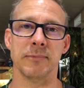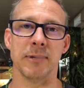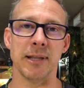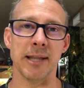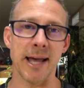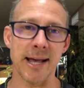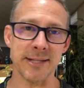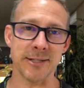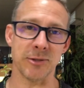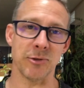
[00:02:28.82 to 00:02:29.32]

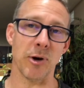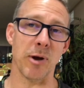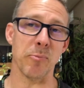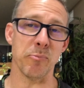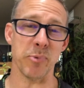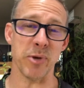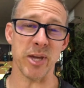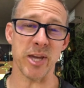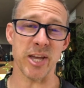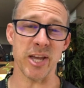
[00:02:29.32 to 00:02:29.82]
Less
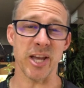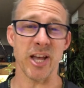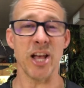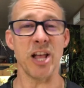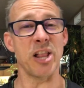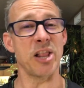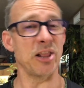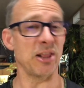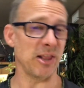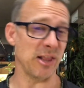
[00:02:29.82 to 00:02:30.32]
grumpy,
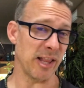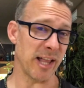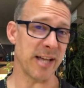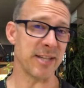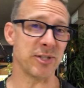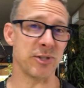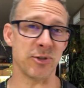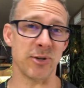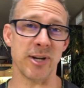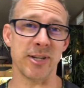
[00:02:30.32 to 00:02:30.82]

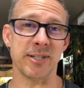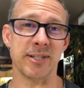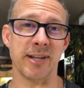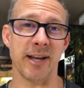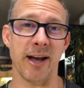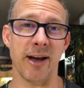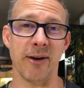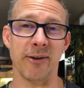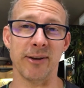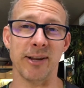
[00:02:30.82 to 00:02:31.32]
less stressed
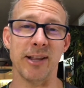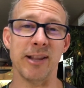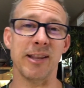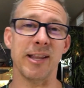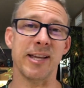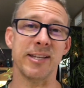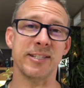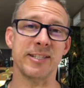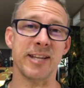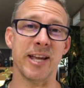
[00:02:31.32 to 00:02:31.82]
out,
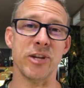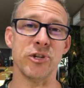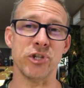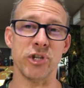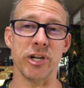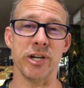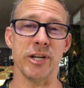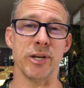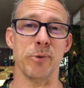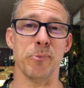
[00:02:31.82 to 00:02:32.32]
less
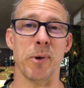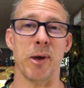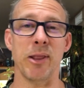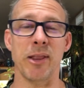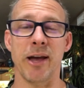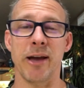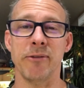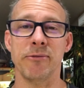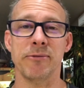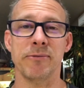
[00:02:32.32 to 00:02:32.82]
tension in my
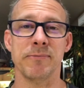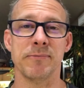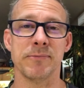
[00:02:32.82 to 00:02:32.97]
life.